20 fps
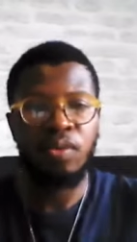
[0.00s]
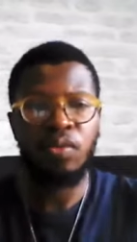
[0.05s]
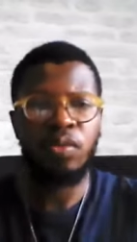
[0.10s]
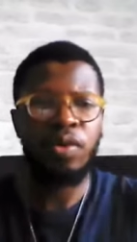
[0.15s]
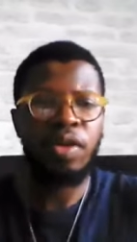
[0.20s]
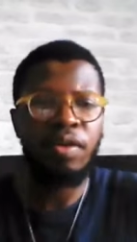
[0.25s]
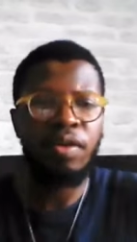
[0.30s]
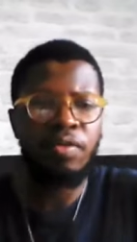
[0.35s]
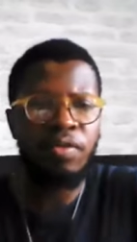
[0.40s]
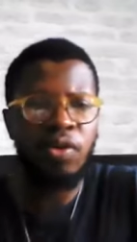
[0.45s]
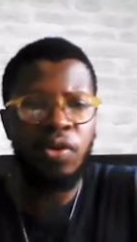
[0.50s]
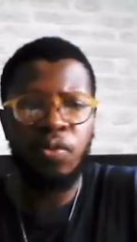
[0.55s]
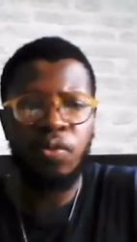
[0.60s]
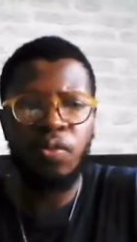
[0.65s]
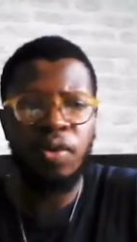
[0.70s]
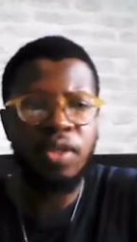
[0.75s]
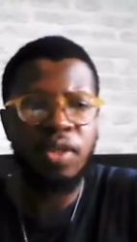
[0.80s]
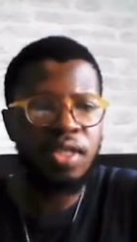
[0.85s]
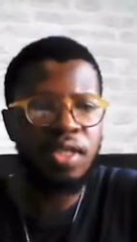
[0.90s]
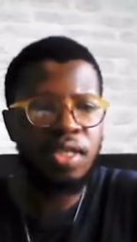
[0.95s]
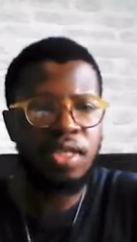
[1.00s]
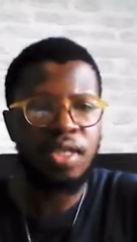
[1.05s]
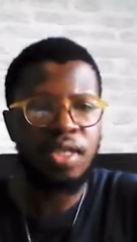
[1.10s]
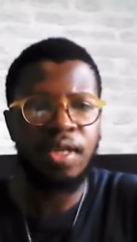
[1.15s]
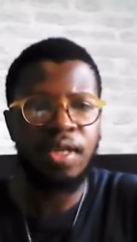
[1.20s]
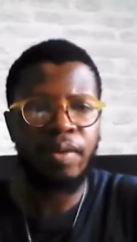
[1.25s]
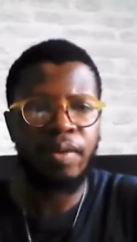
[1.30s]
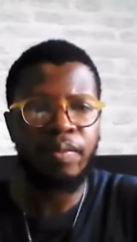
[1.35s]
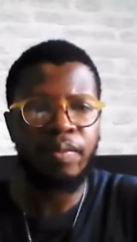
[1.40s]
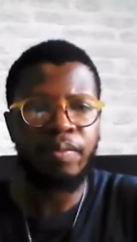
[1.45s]
we are very much
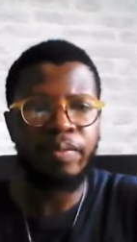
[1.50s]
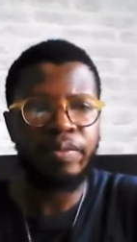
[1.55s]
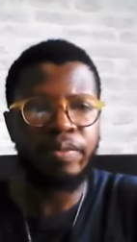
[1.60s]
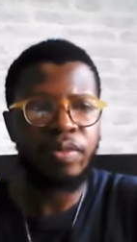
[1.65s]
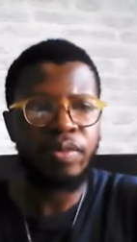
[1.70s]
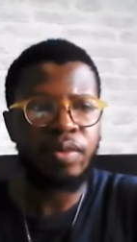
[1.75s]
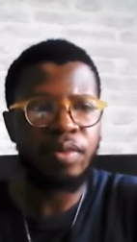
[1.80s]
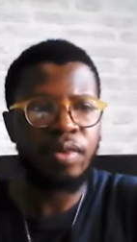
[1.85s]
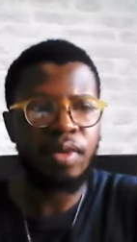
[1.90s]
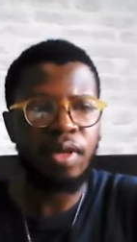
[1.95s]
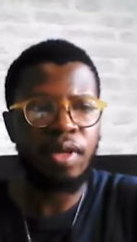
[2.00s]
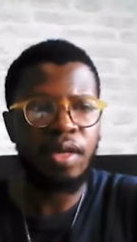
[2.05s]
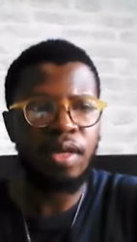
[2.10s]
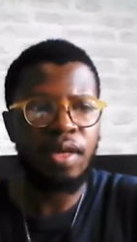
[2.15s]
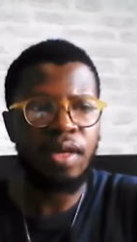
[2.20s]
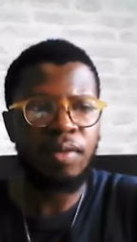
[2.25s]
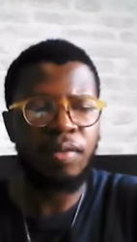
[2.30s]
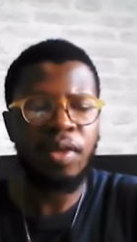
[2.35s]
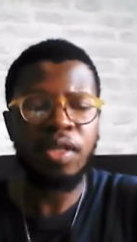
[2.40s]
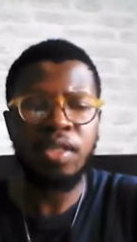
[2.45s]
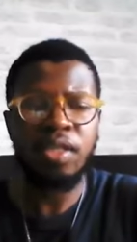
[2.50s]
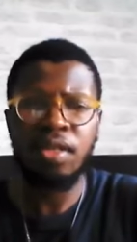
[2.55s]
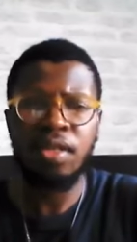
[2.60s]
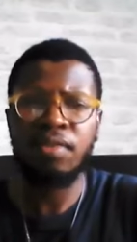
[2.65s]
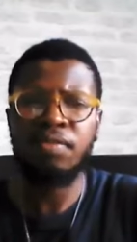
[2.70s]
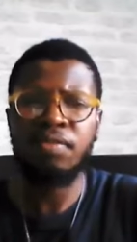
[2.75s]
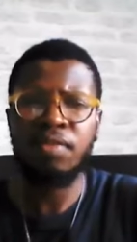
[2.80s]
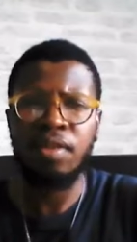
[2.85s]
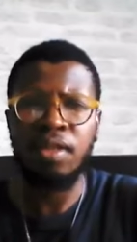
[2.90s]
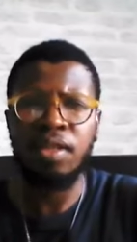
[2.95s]
um, uh, active
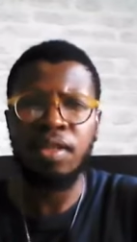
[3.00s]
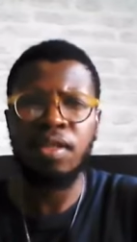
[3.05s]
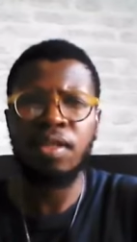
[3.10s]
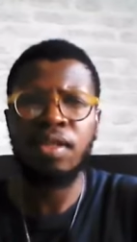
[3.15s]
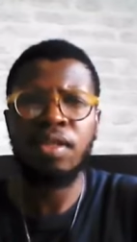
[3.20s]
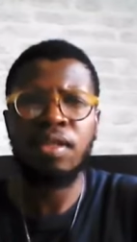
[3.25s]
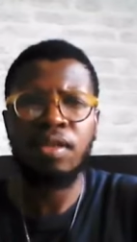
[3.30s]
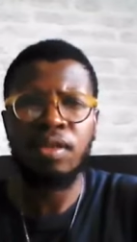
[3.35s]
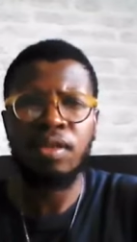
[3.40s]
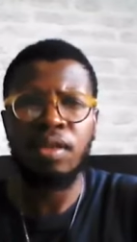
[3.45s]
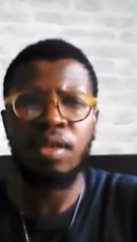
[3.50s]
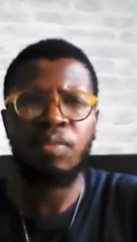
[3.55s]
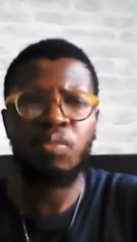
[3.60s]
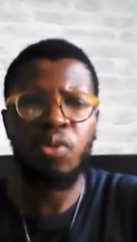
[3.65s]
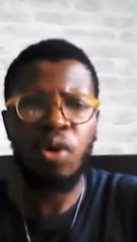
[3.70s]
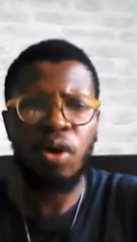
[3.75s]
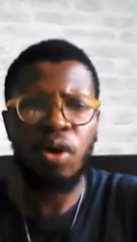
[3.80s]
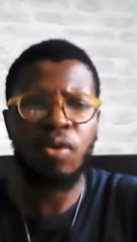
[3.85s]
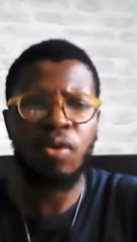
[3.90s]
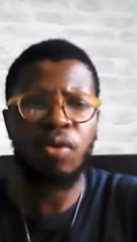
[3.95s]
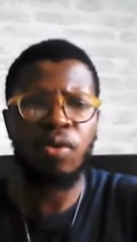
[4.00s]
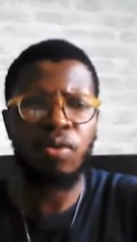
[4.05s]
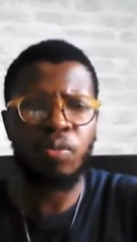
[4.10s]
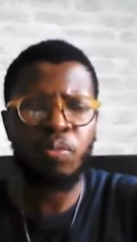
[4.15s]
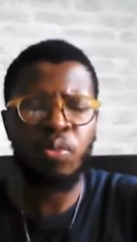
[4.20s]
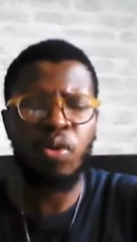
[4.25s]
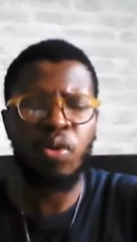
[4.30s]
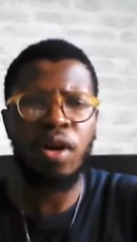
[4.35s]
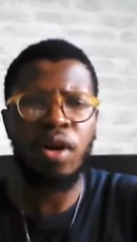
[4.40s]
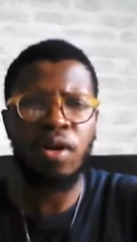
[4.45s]
in the poor,
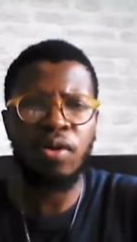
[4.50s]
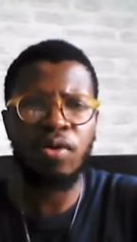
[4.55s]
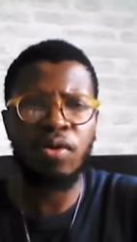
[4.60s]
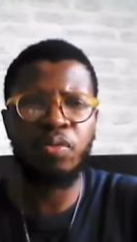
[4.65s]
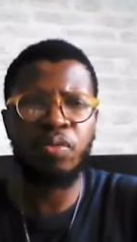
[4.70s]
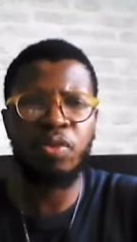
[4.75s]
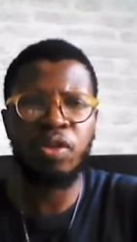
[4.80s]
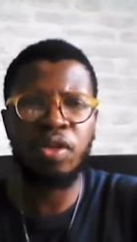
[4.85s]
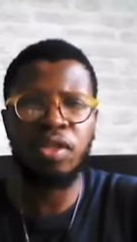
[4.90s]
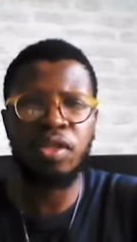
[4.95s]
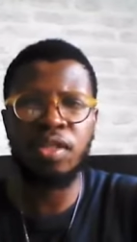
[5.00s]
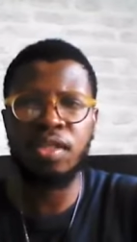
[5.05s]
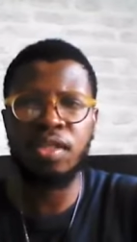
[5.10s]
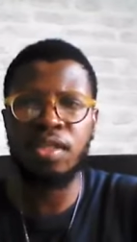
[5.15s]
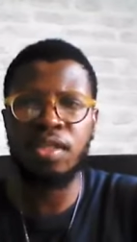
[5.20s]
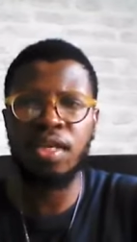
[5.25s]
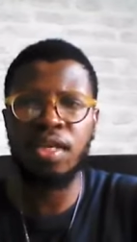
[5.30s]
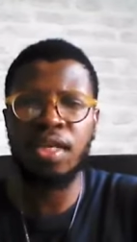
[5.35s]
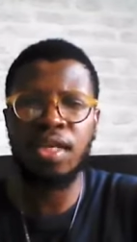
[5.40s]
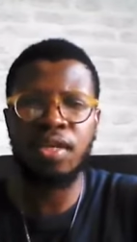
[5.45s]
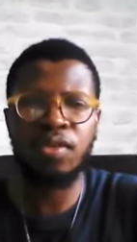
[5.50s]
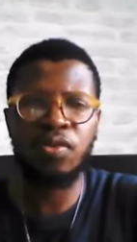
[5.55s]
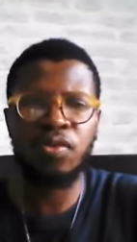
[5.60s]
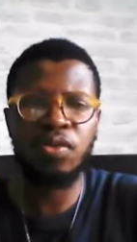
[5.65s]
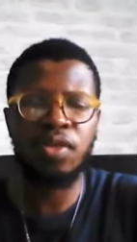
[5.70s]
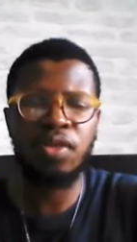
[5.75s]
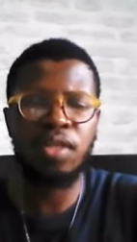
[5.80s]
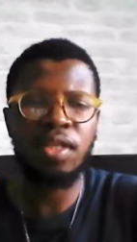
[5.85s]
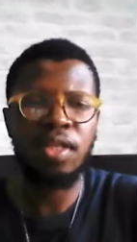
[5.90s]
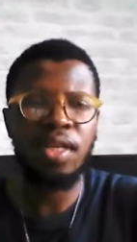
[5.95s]
poorer communities in the
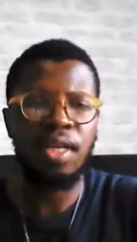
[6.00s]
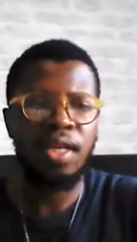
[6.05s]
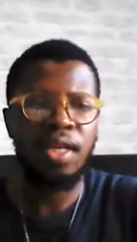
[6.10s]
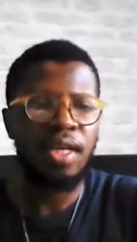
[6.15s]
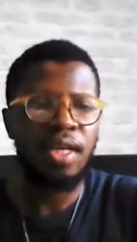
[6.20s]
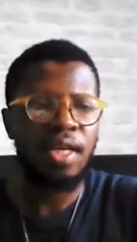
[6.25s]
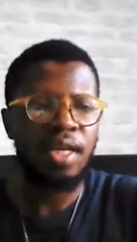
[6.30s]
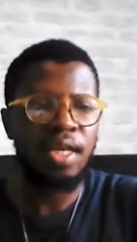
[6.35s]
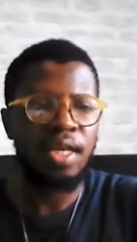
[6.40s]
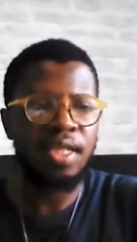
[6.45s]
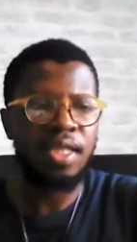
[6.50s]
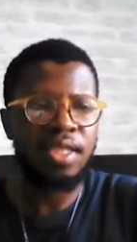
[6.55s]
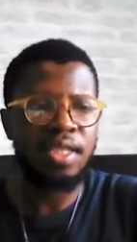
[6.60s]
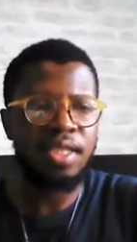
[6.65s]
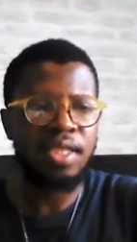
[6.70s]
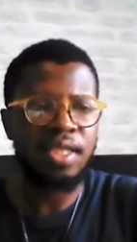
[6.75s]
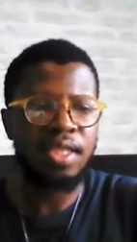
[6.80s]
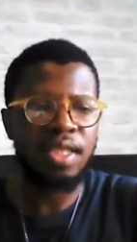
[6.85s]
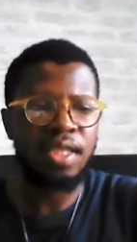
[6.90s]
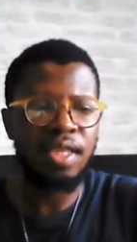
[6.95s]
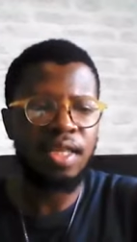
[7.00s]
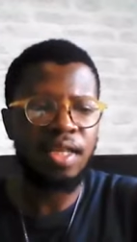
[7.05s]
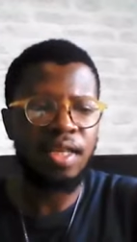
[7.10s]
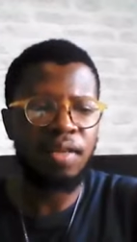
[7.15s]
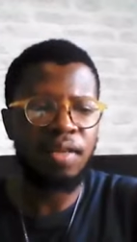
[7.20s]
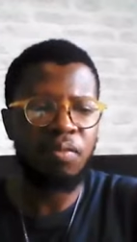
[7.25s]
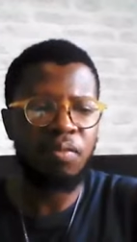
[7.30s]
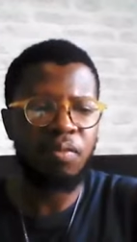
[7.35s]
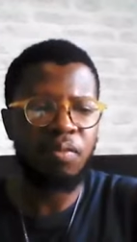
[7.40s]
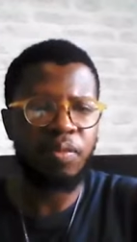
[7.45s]
country. And
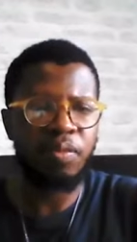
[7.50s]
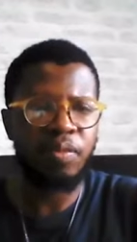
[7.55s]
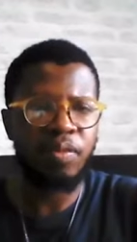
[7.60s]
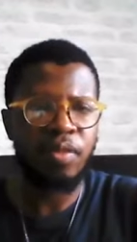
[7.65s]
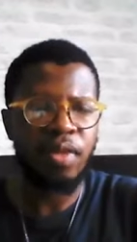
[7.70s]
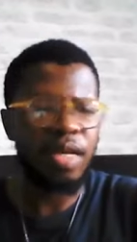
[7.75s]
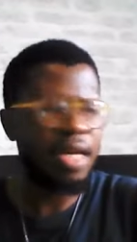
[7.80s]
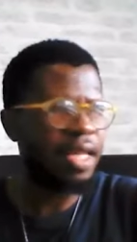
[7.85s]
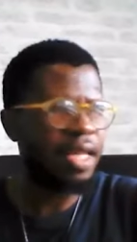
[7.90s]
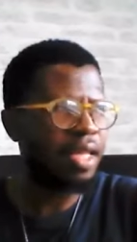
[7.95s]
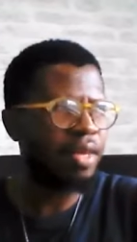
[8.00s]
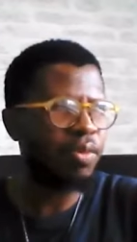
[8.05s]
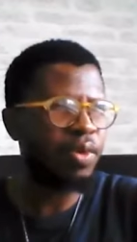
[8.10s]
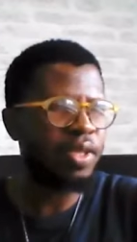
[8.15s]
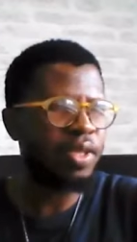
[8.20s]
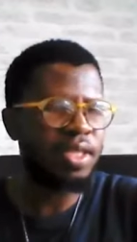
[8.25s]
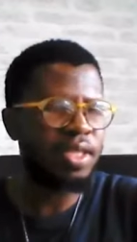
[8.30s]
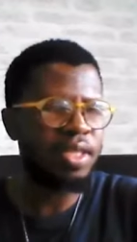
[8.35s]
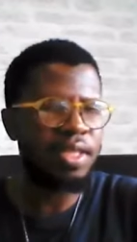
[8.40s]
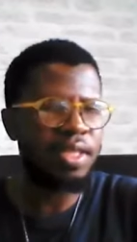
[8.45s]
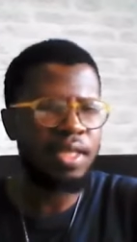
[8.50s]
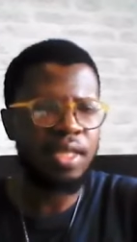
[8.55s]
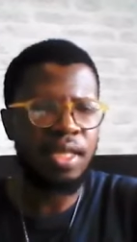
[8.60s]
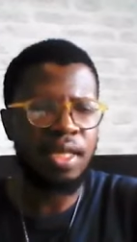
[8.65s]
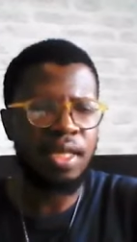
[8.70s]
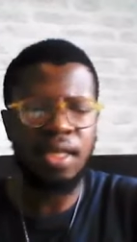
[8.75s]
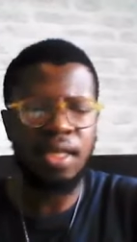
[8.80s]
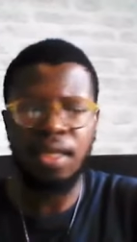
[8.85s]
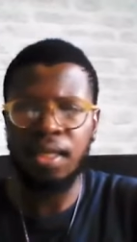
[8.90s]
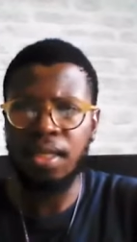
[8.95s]
um, I think was it
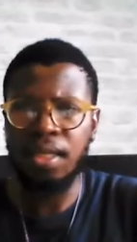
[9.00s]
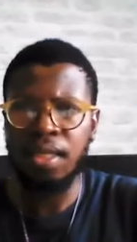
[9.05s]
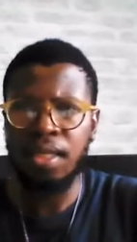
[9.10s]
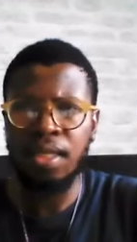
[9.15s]
uh,